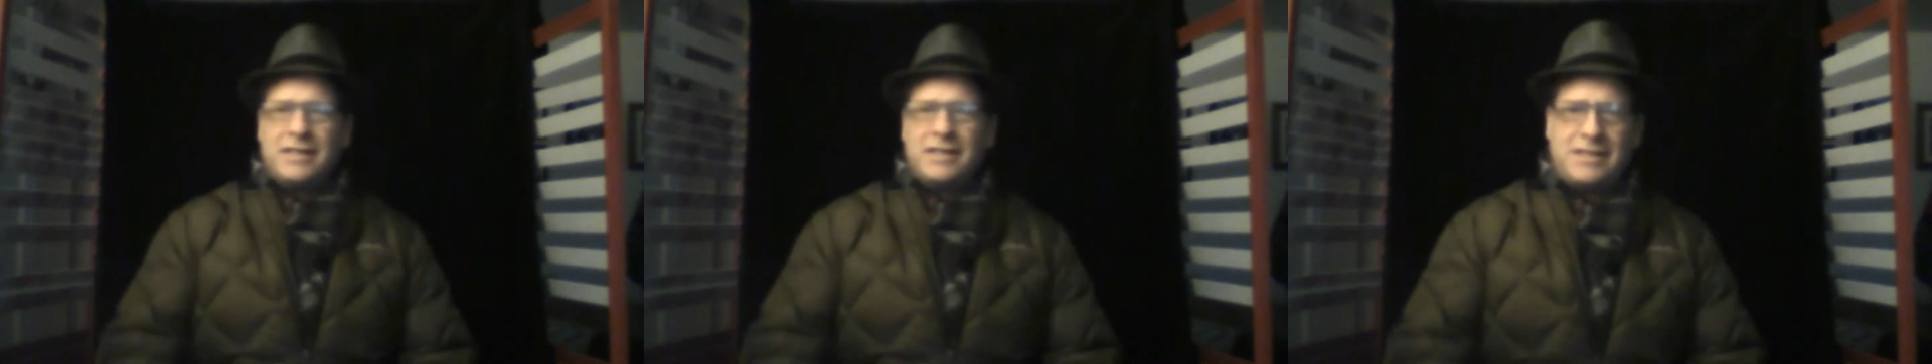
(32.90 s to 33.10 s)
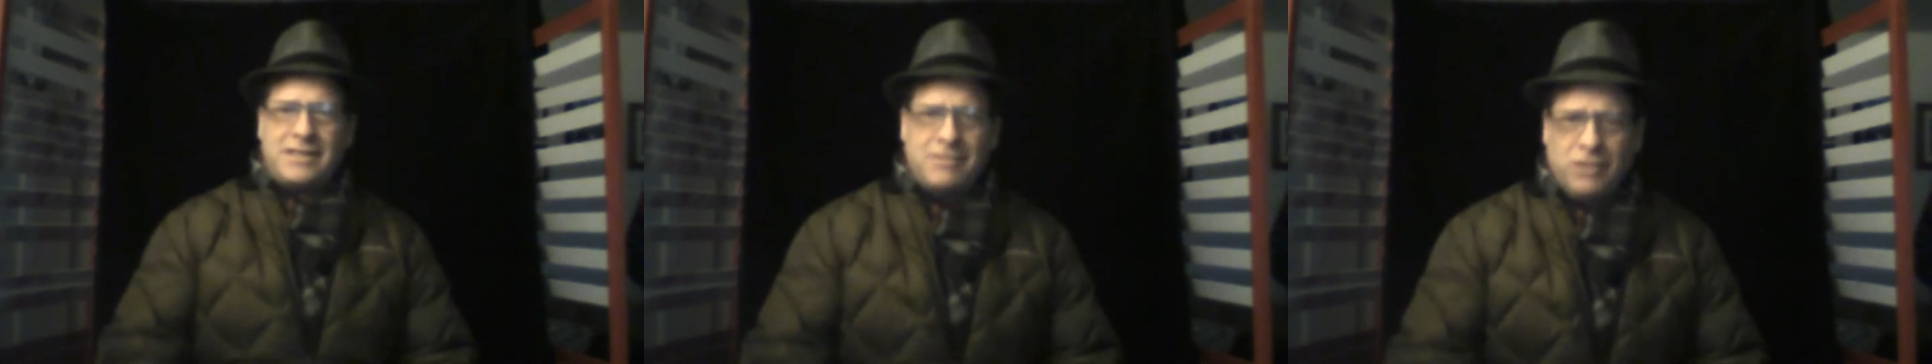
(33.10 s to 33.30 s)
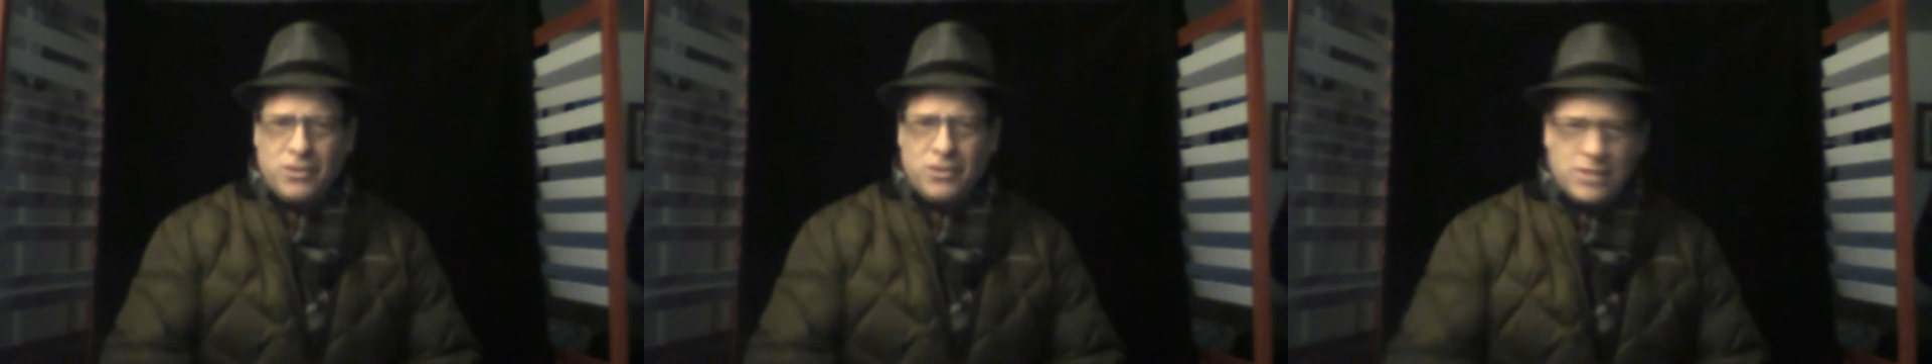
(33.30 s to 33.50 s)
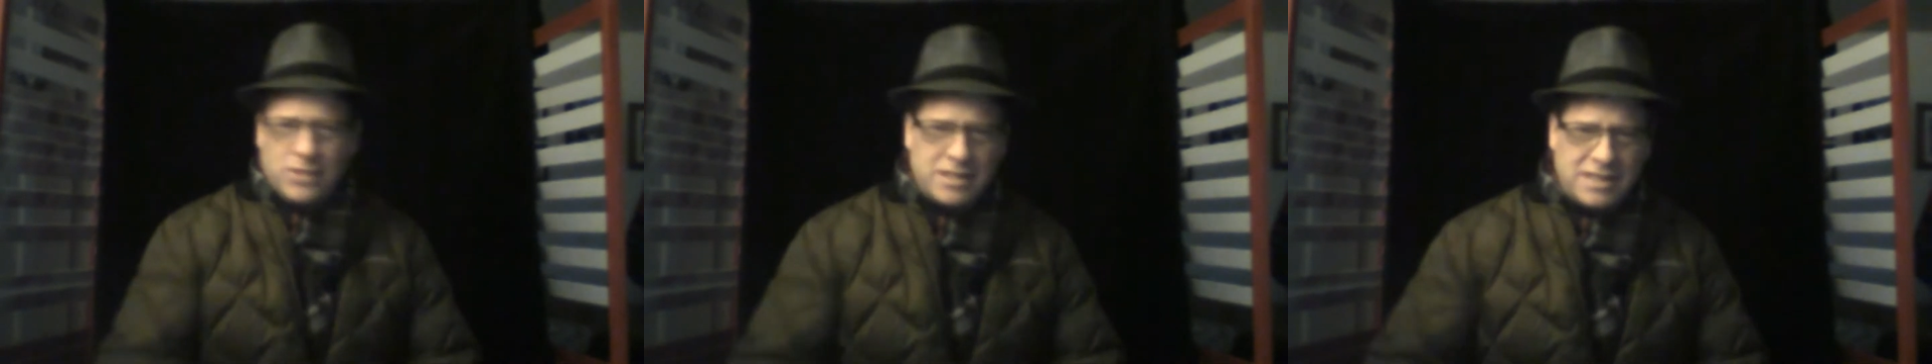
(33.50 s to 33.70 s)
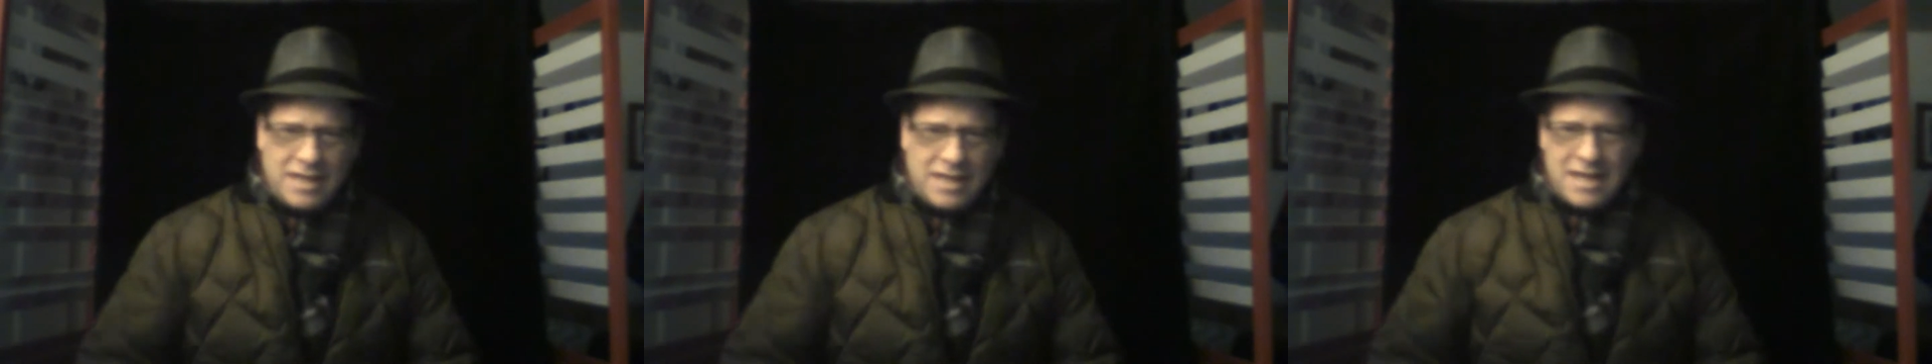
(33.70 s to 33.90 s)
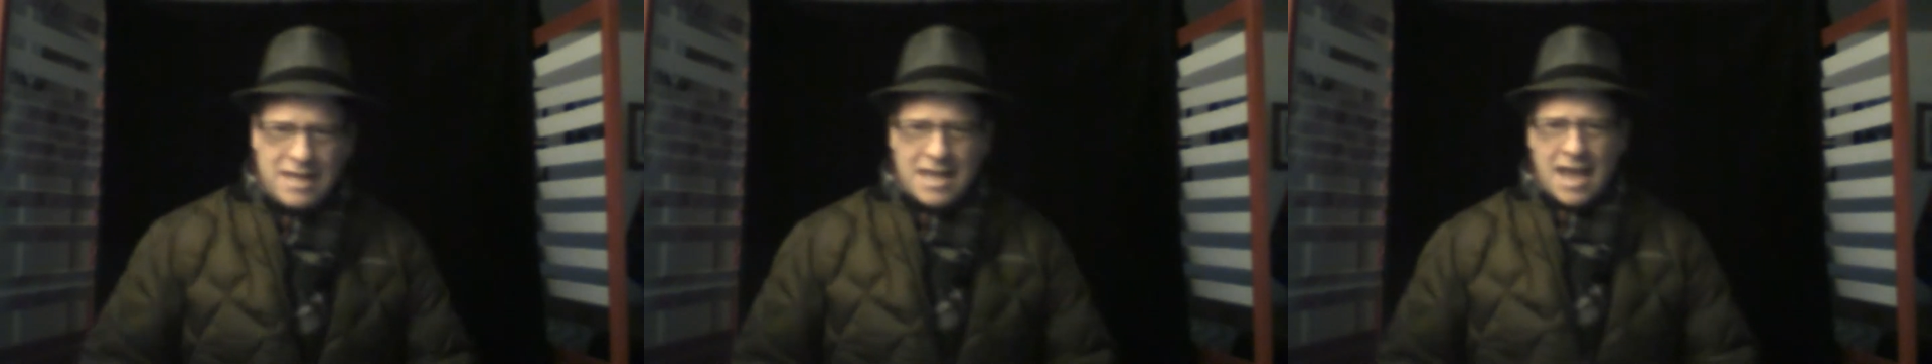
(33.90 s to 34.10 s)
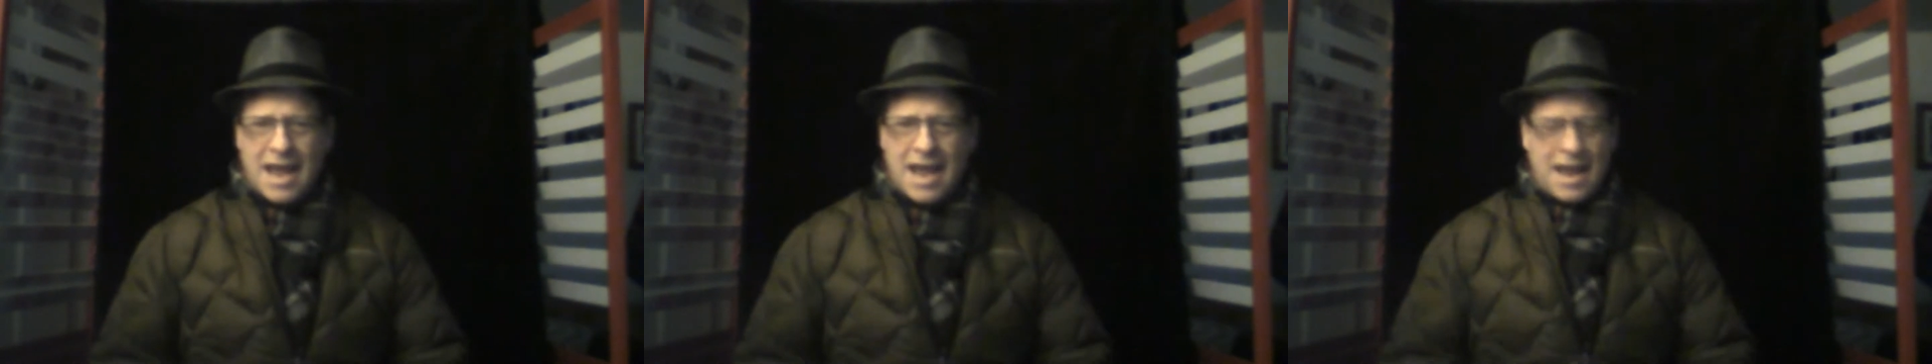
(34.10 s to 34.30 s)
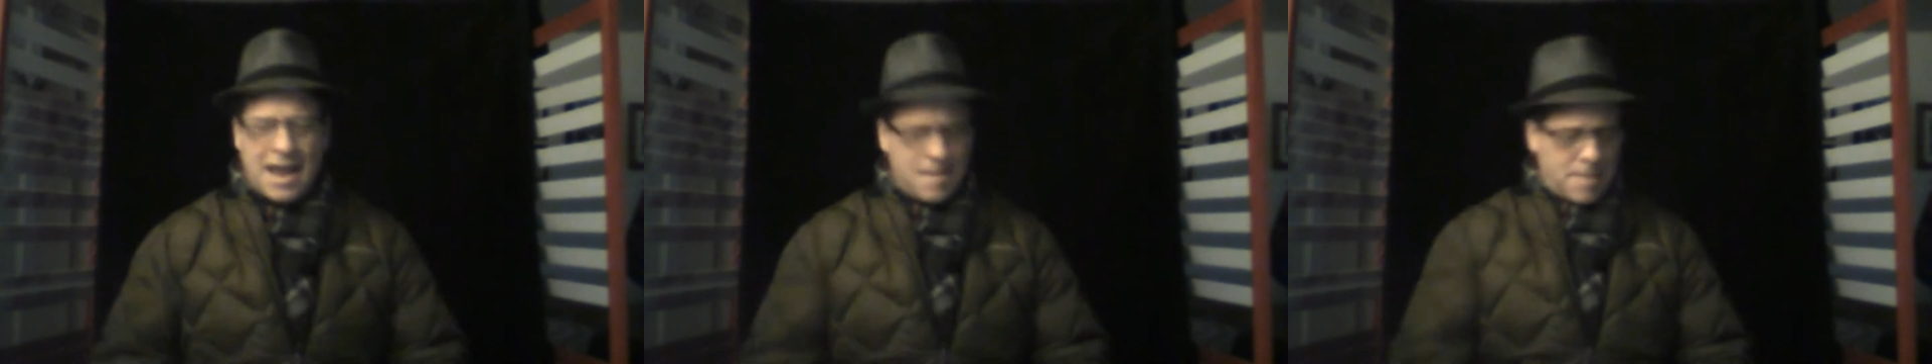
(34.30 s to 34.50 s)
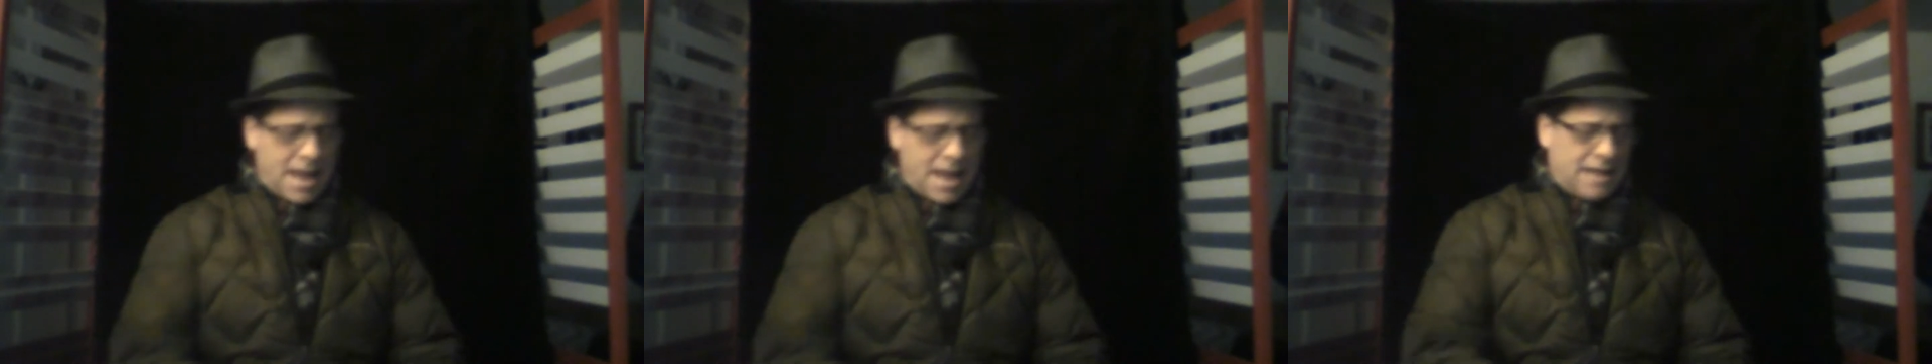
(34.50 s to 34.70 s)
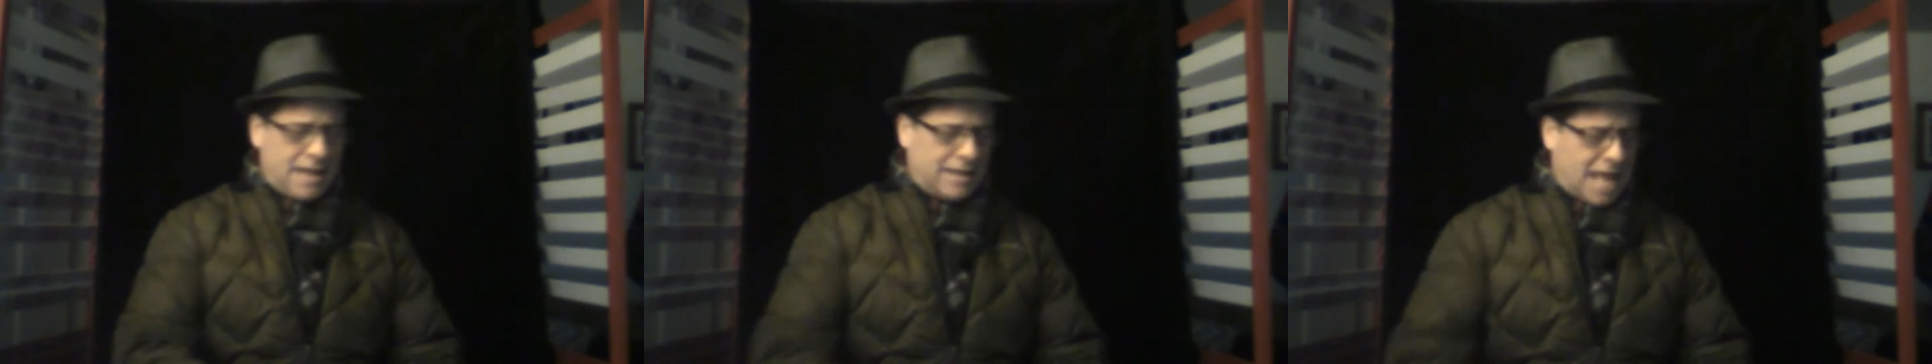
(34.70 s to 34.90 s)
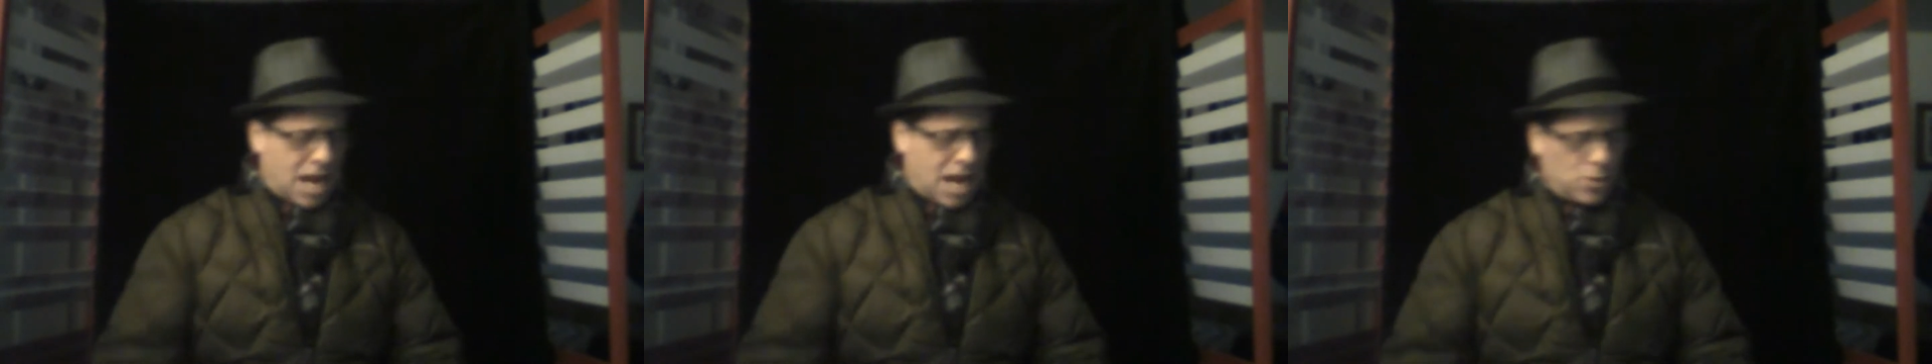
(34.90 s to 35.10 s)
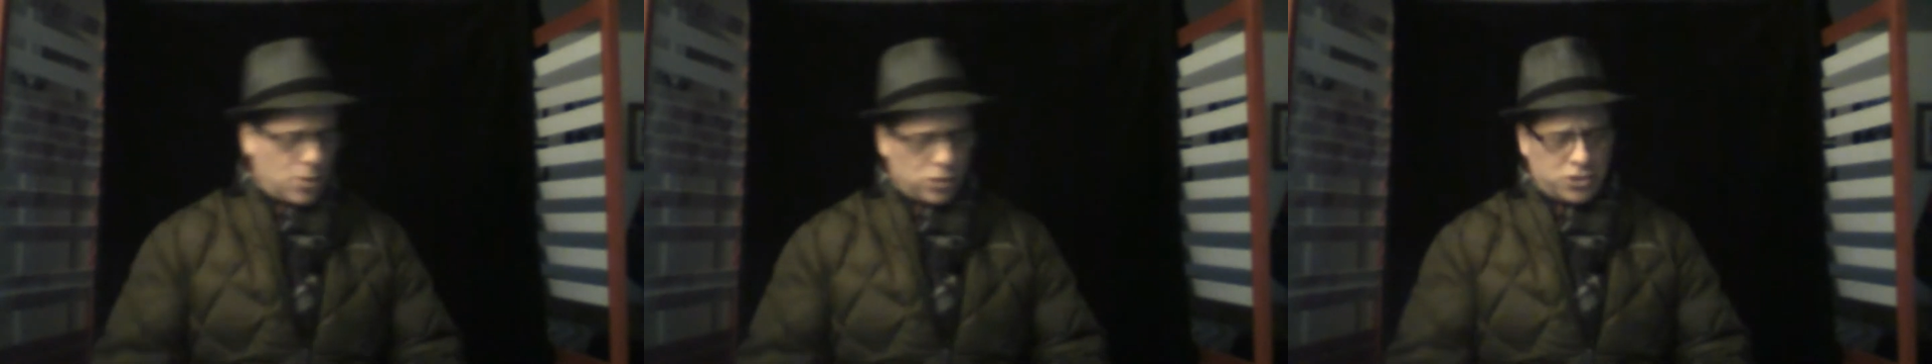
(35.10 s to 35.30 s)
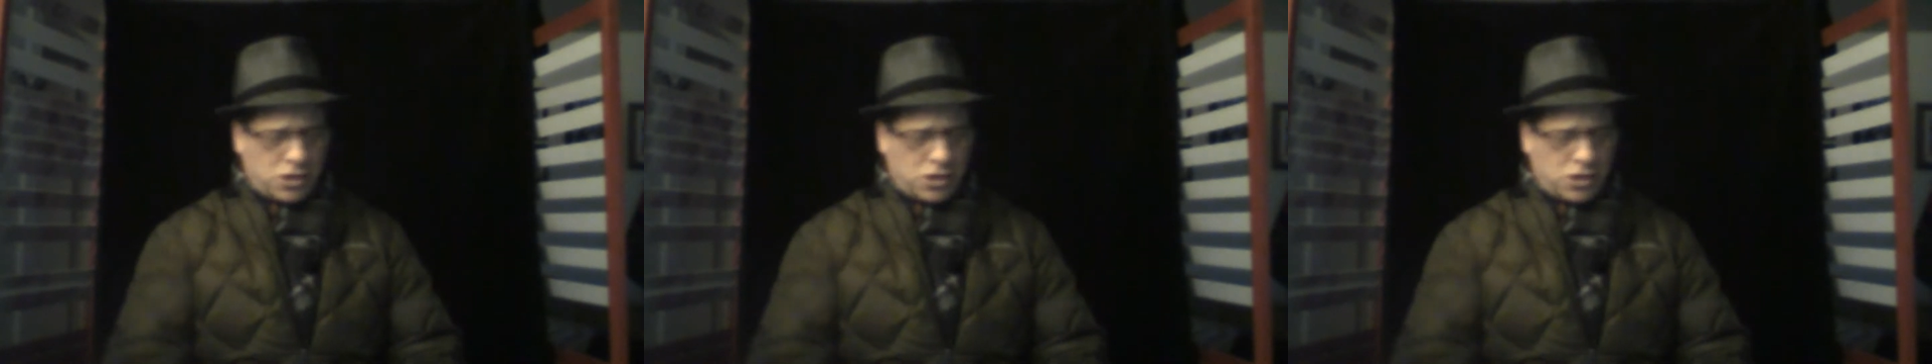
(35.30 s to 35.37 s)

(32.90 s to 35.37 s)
Louis C.K., Matt Lauer,